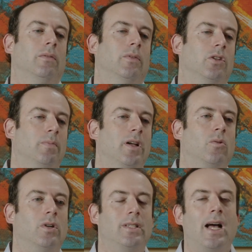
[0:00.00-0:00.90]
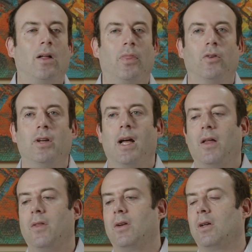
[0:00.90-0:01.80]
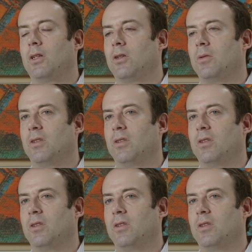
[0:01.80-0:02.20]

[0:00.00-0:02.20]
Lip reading: there's better ones out there now that are in terms of